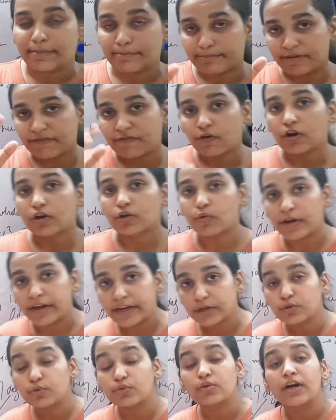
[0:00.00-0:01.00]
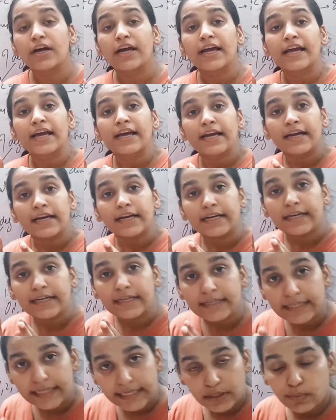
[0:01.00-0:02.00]
Before going to
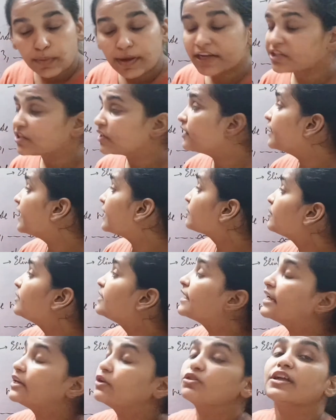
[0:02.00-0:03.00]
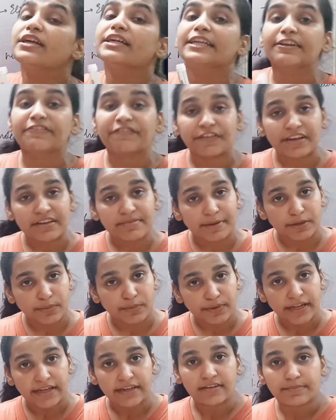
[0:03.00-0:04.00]
equation, let me tell you the difference
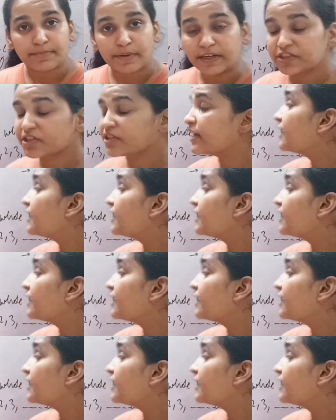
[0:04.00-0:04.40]
between expression